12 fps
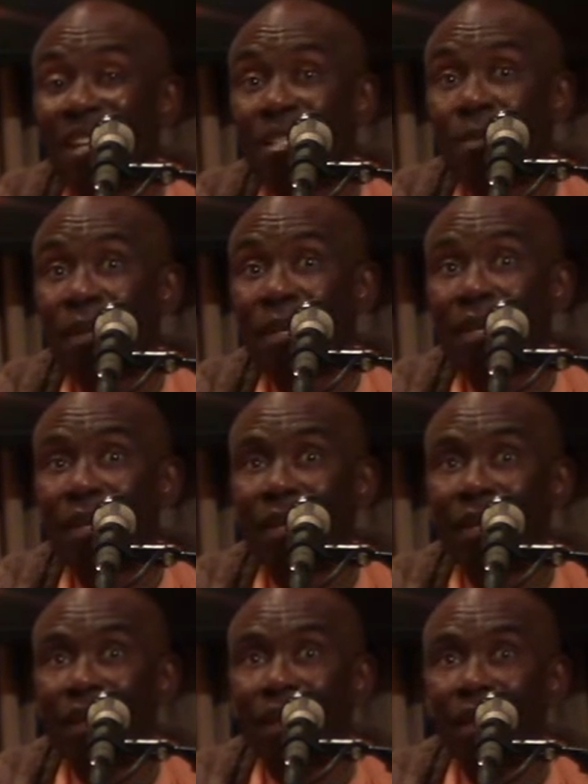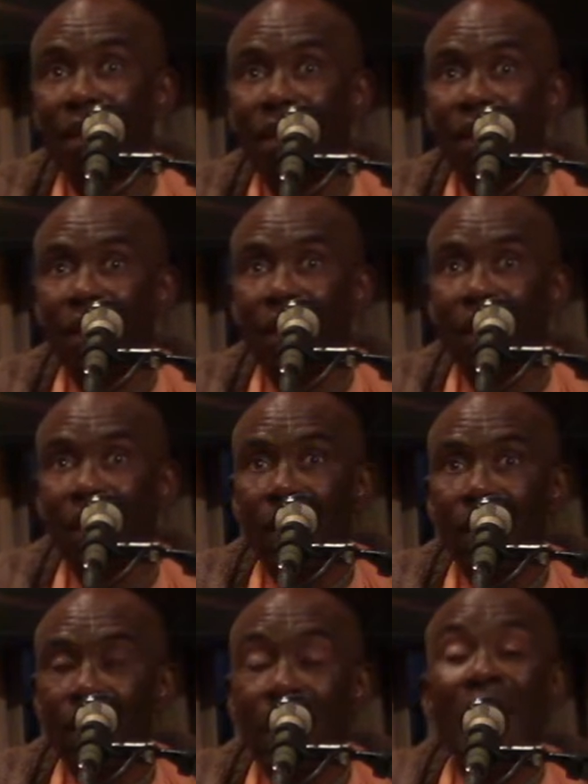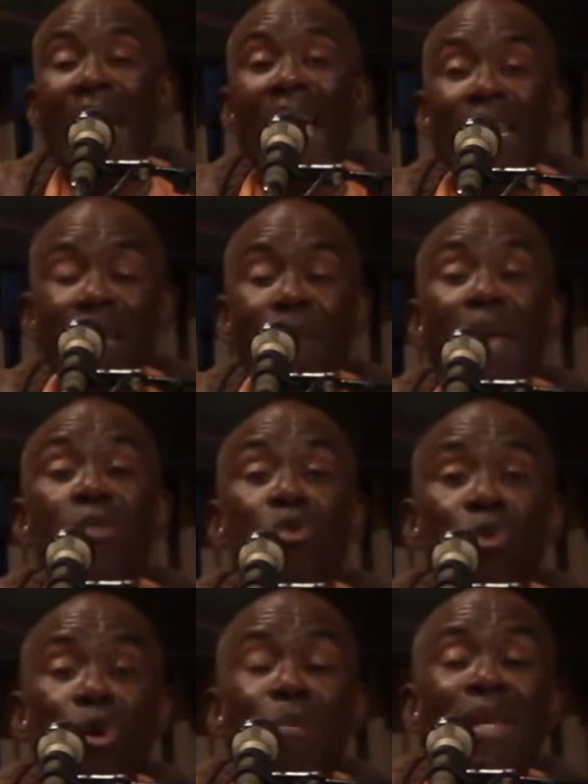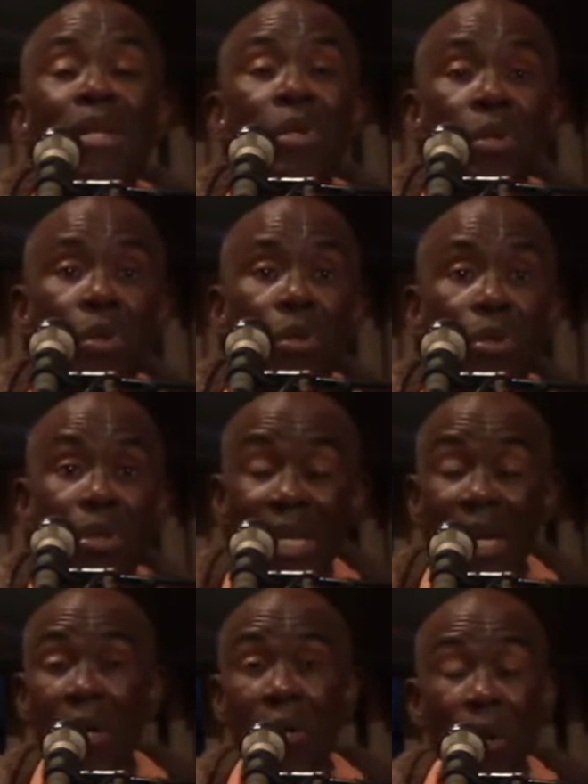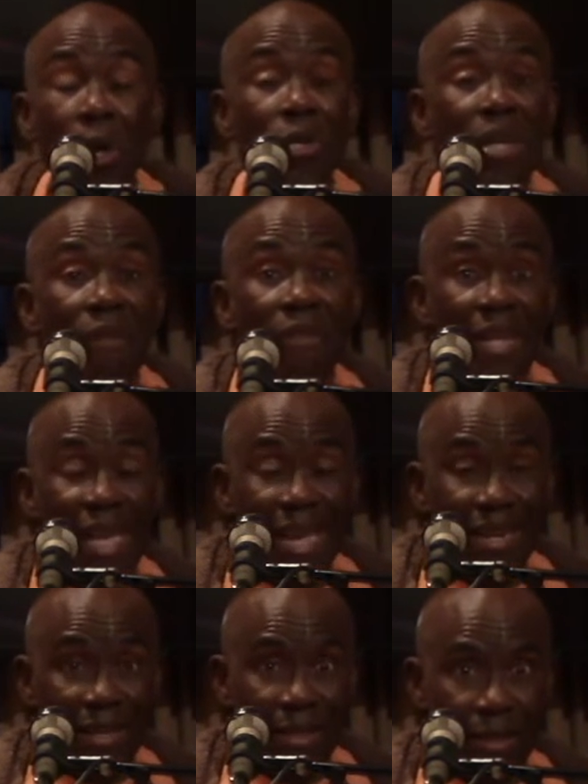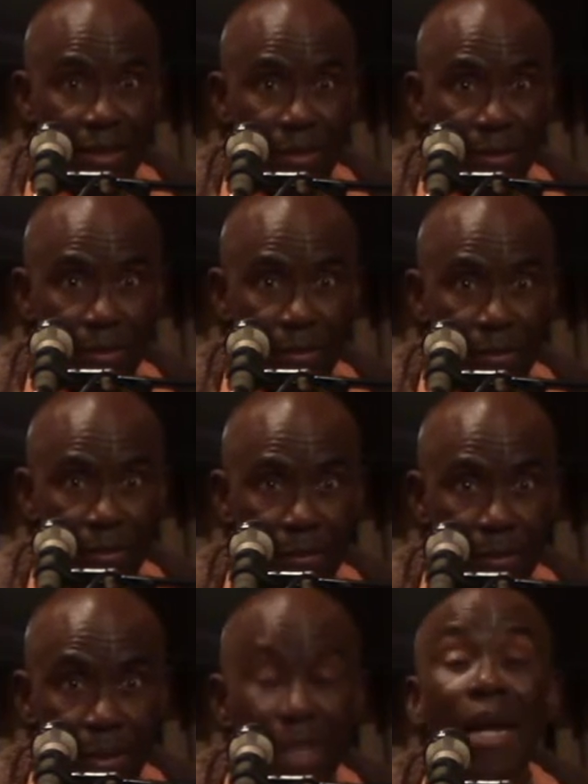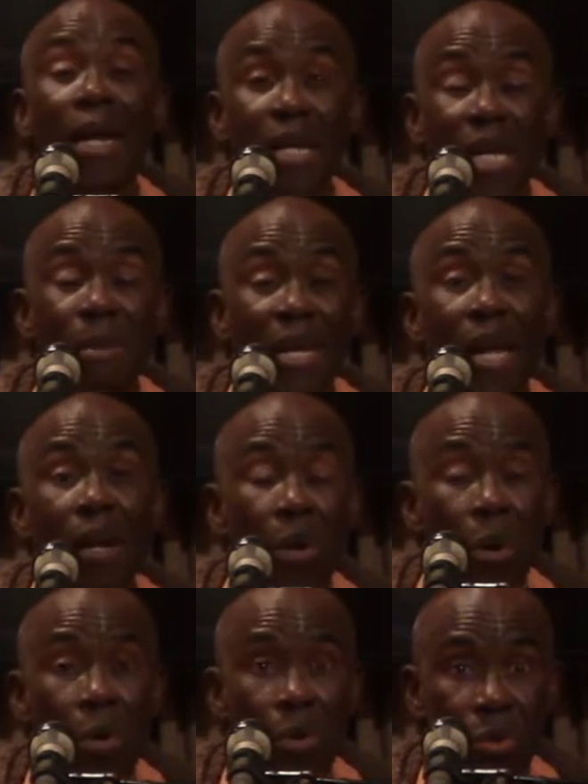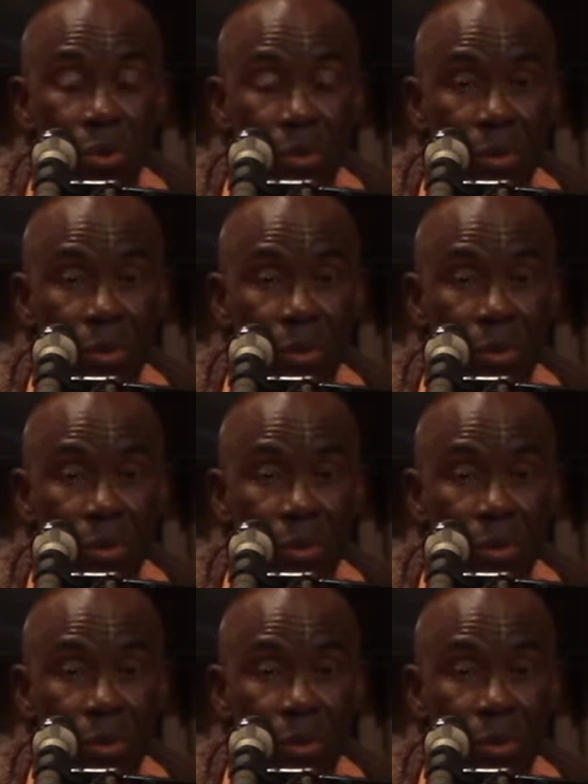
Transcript: speaking, guided by so many rules. There are road traffic addicts. There are criminal codes.